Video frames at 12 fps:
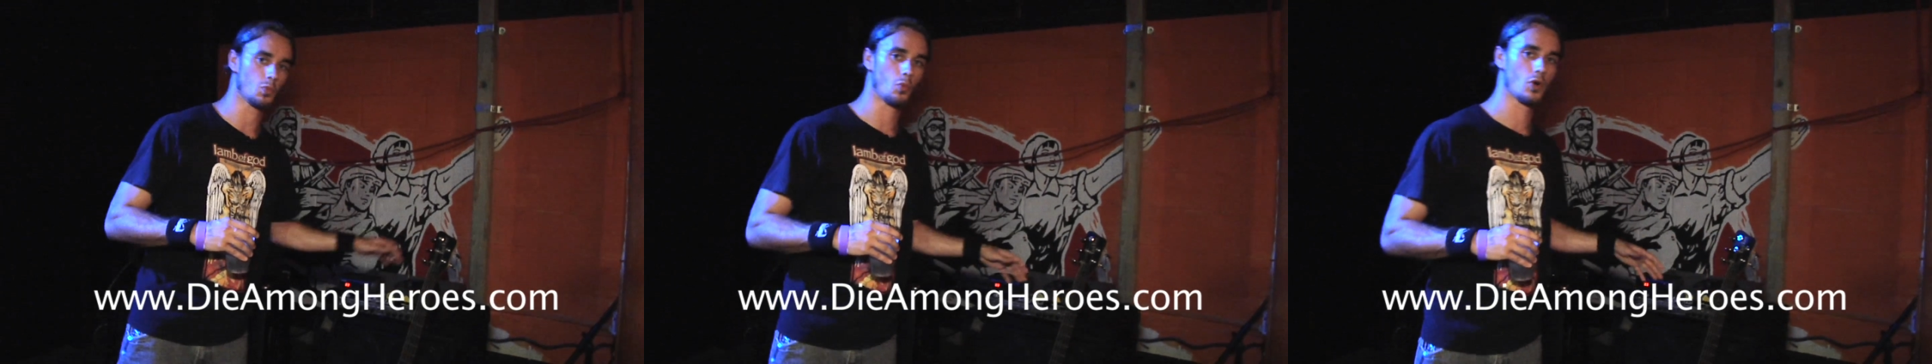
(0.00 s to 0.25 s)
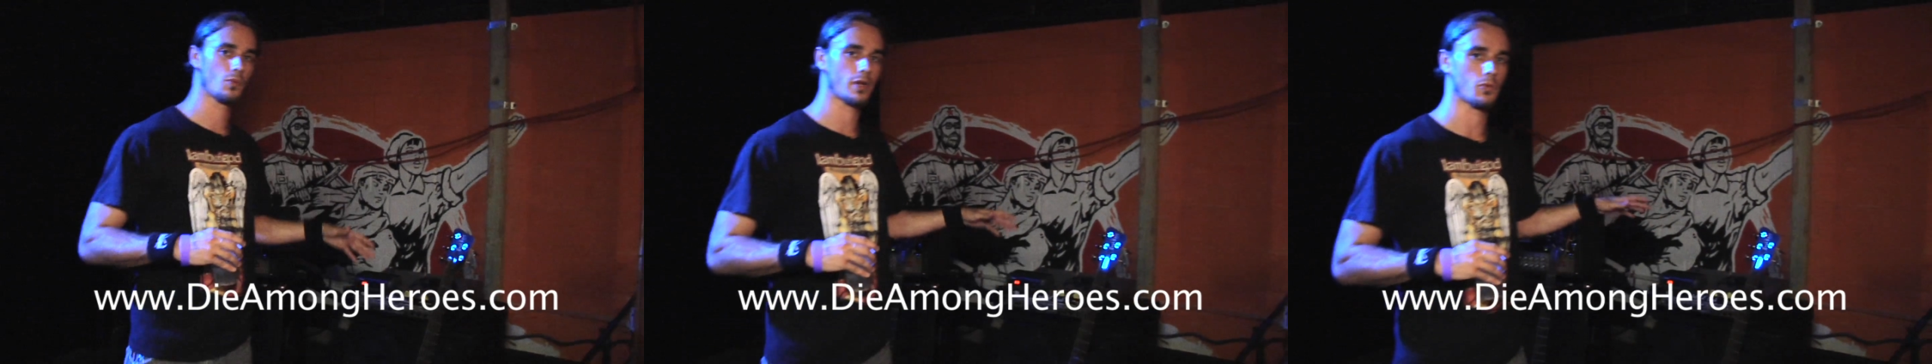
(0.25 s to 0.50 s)

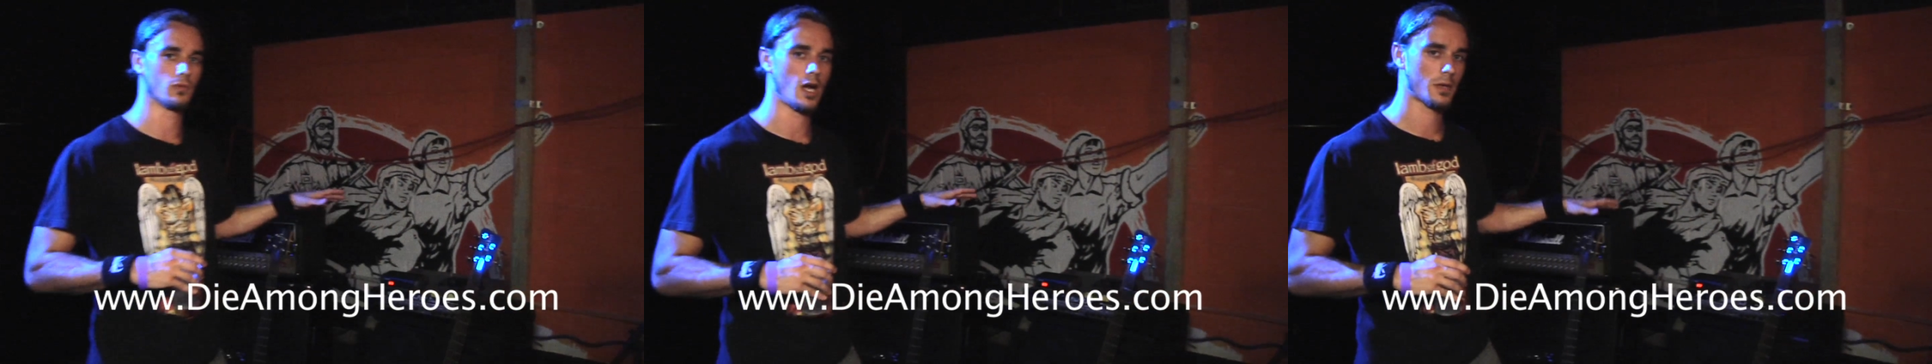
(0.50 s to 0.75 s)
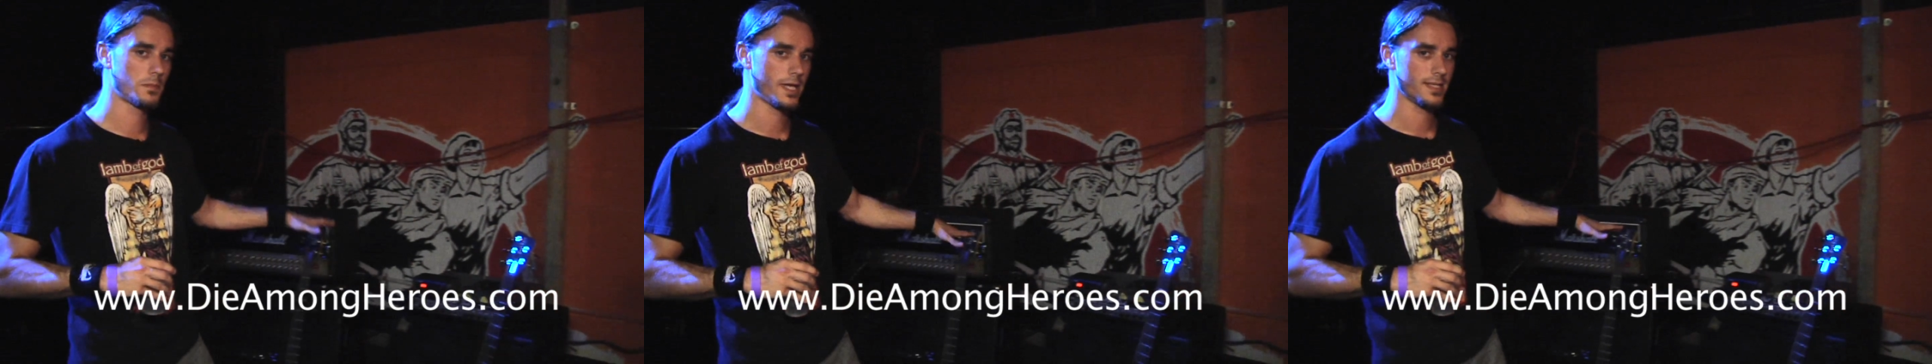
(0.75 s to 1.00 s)
Warwick
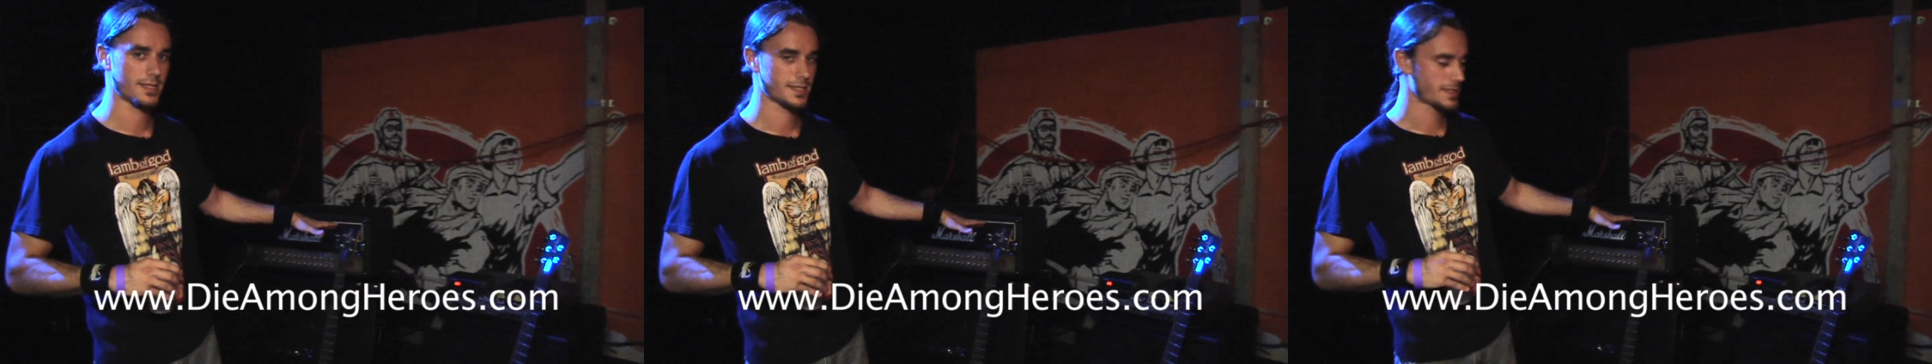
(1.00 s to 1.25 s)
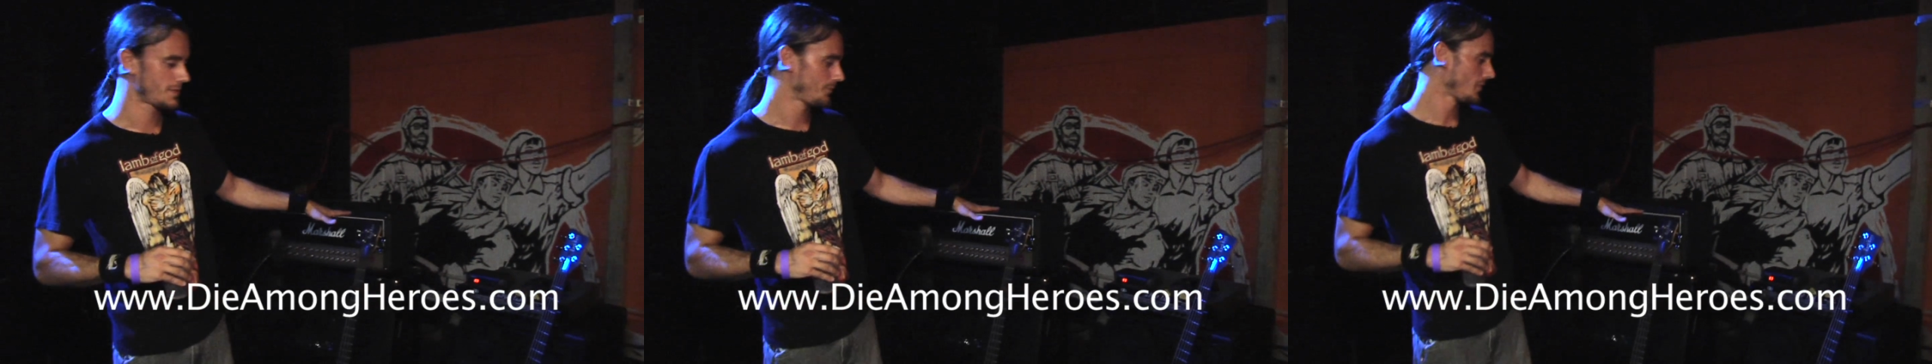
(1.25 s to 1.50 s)
rock bass.
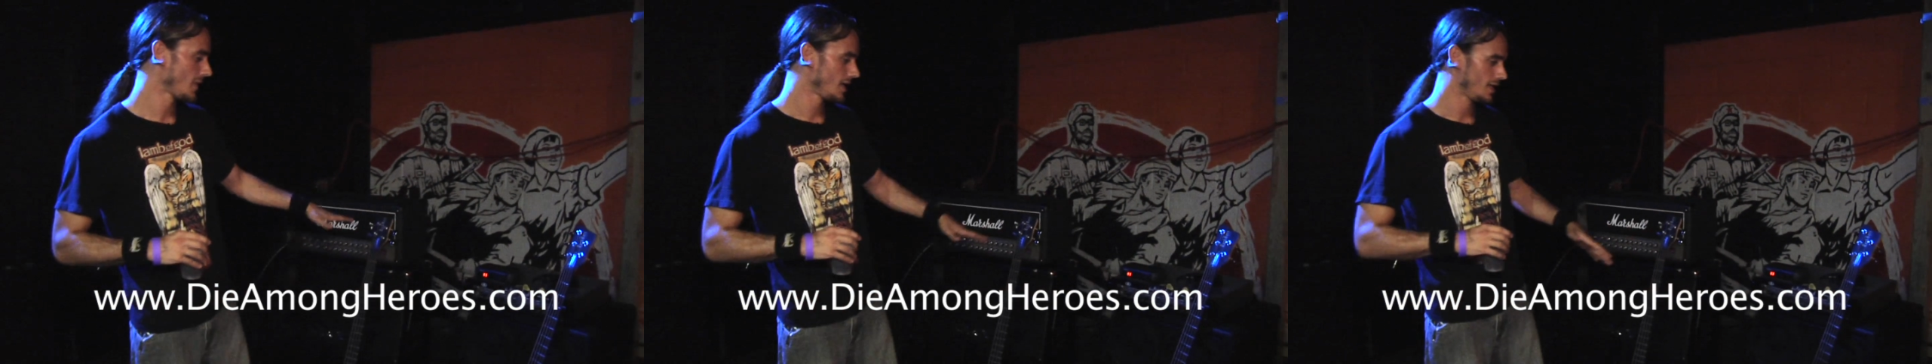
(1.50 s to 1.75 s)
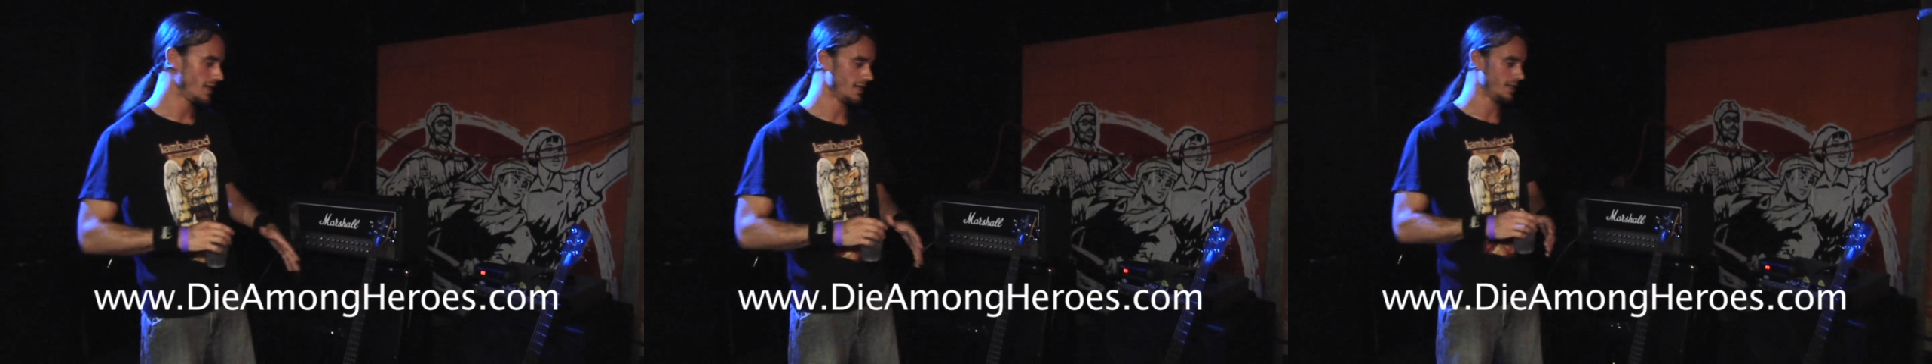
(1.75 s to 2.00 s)

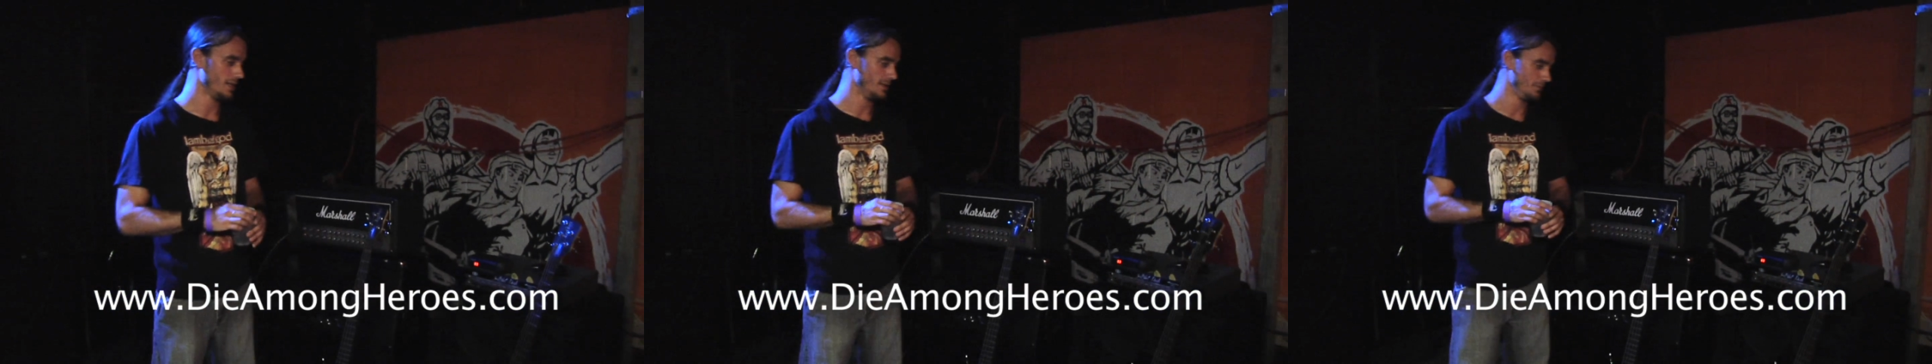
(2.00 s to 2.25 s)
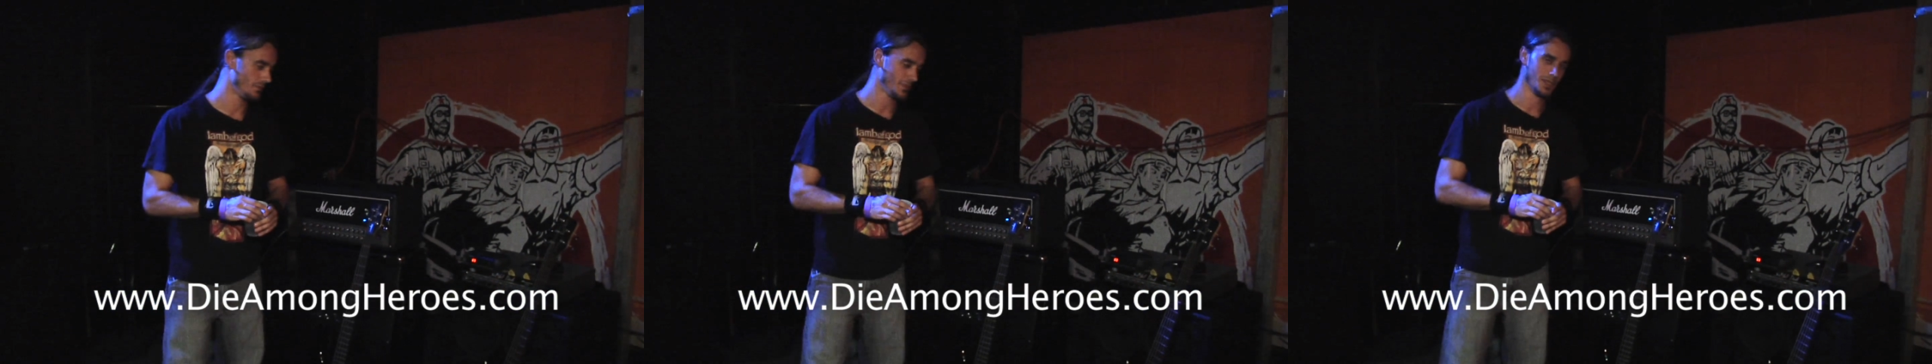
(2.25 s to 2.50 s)

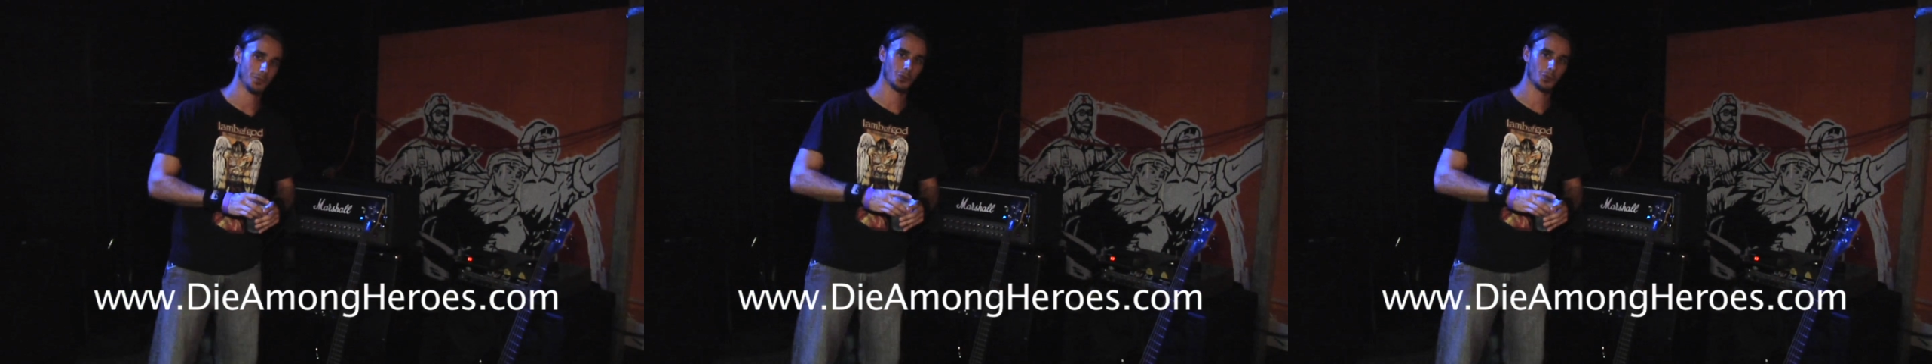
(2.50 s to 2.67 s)
Number